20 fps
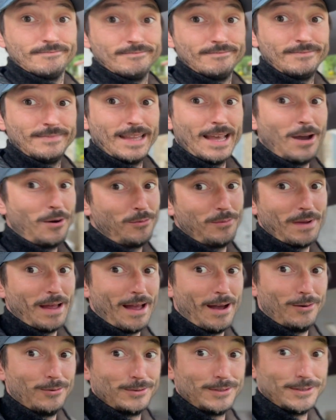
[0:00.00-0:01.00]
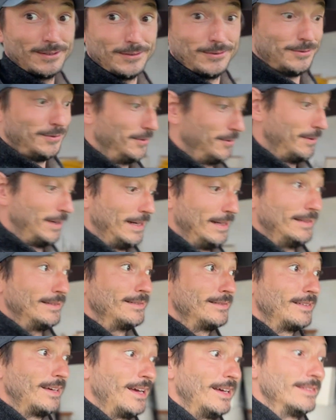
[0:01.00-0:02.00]
Now out into the rain
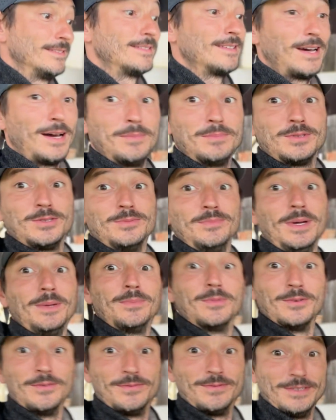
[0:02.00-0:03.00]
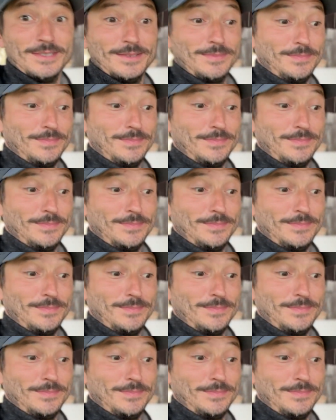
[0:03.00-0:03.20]
and up to my boyfriend's